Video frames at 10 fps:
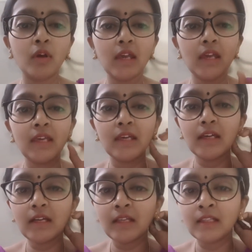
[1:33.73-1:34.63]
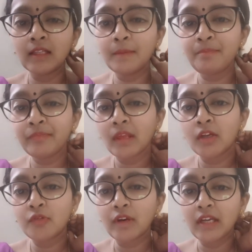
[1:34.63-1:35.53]
here in the
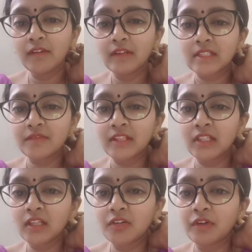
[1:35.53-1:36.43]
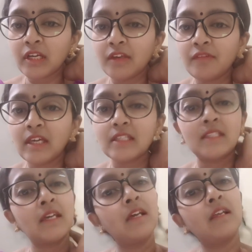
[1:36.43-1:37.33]
20 weeks, within the 20 weeks
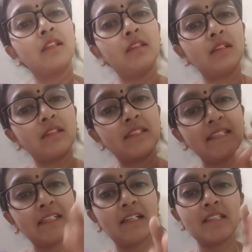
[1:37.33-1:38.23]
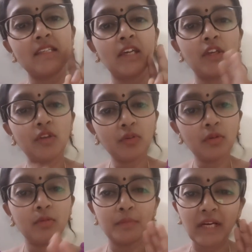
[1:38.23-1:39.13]
the 3
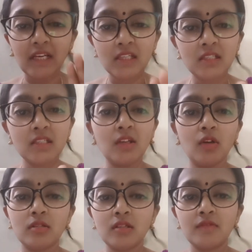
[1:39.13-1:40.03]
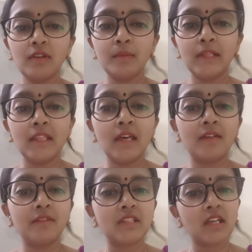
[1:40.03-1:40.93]
consecutive pregnancy losses will be there,
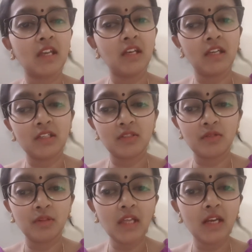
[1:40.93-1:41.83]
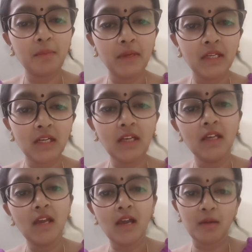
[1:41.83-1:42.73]
which can lead to the repeated
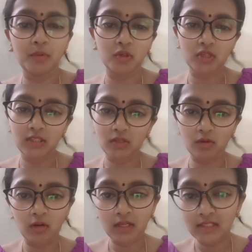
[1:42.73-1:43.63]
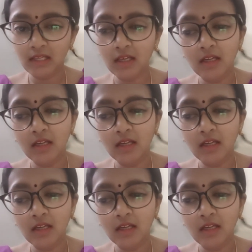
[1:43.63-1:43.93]
abortion, is called as a